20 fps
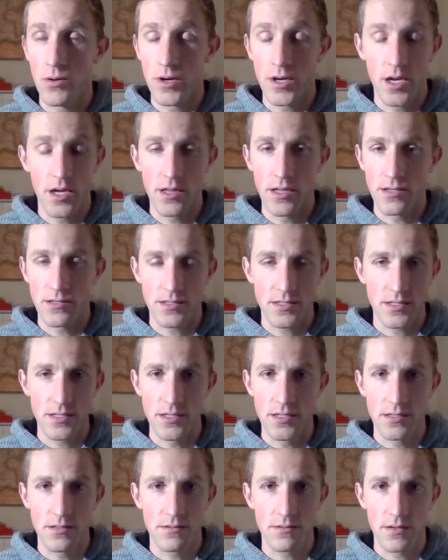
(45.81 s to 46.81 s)
an
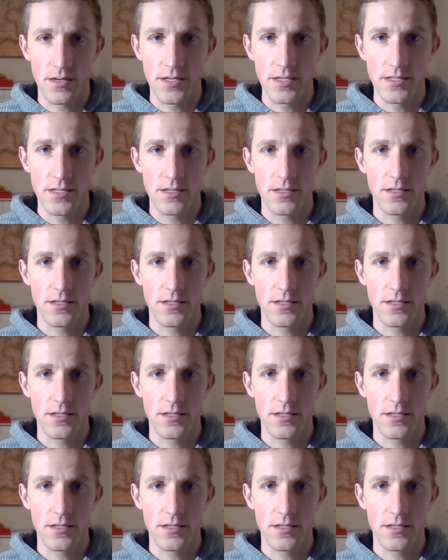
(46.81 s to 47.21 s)
LLC, right?